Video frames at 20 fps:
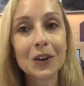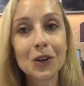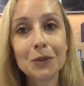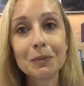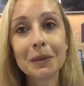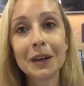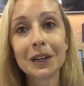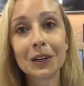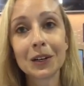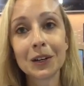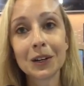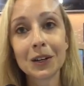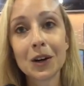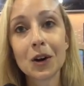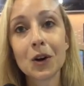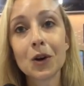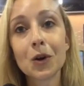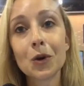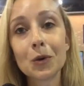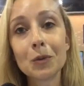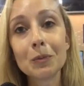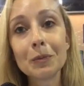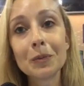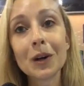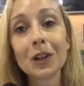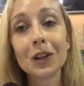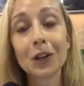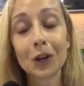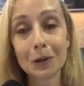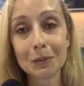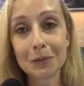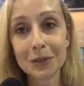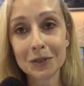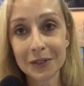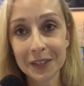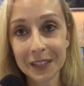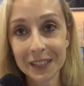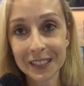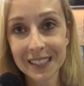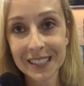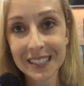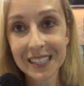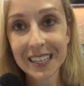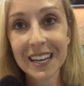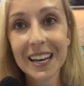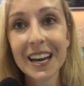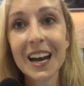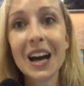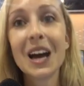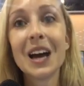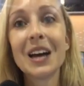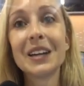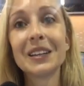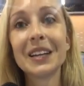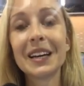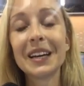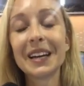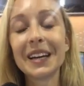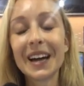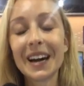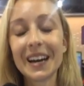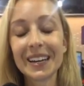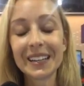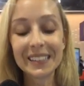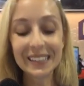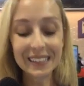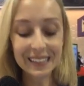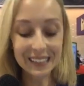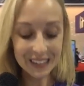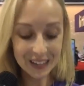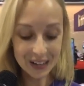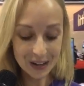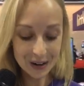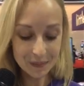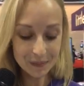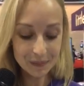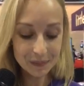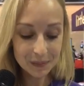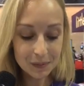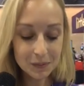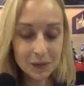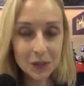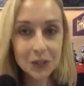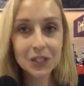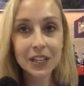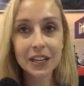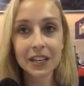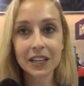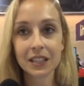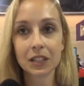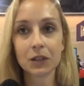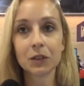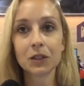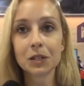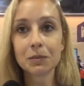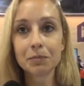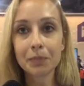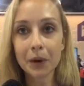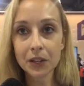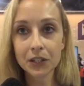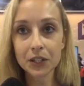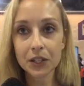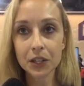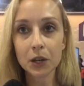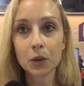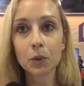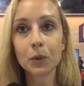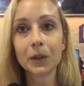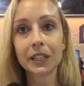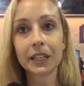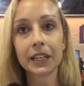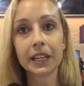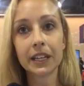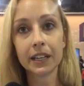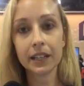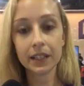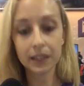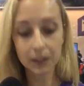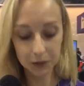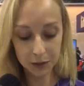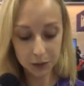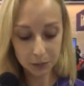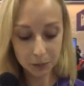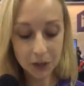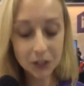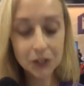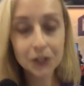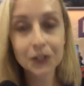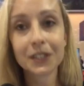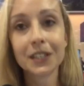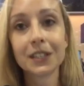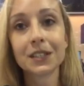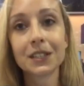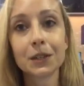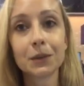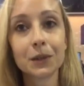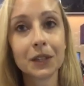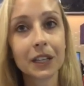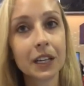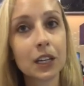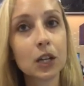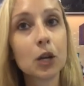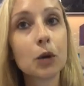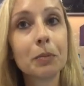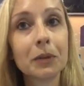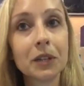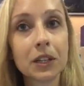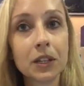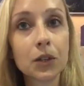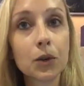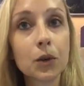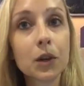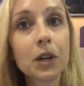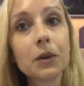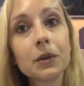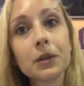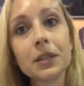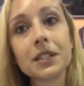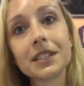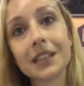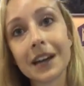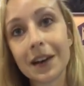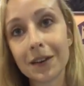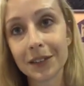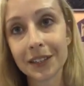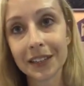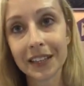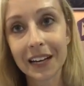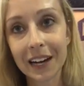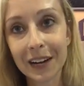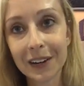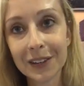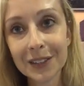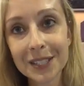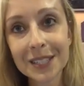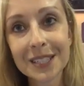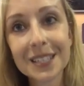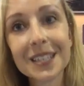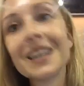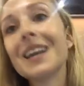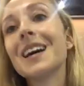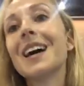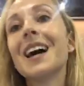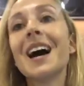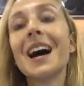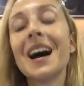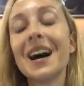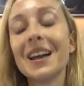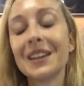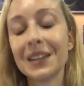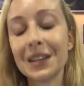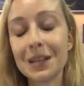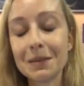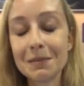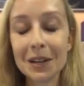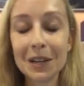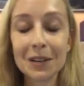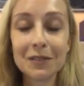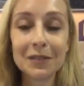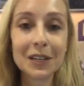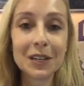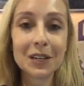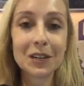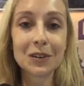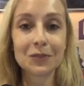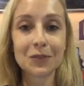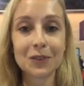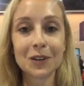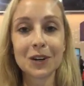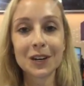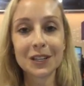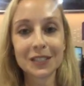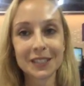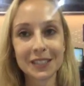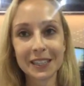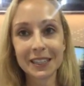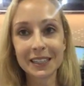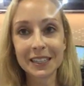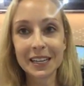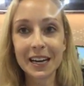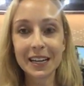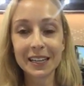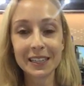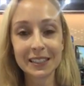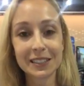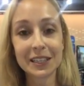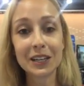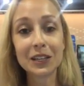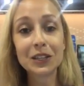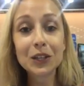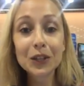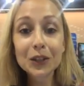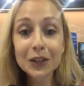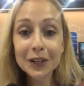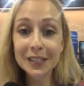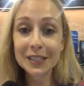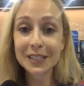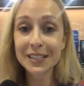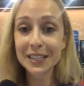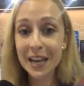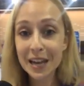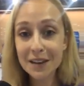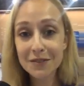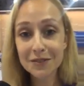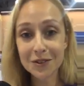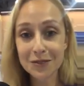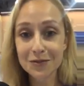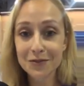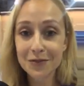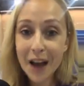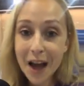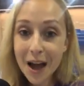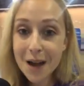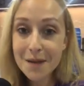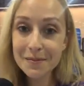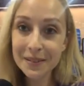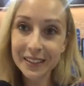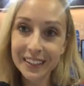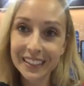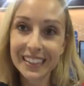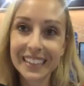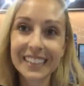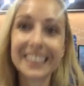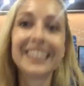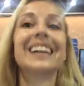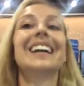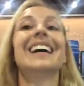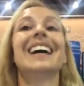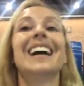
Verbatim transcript: who made a, a home alarm device and they added um, music and there was a buzzer when the kid there was a pressure sensor when the kid opened the door it would sound in the house and they made a video for us and at the end it said you can save your family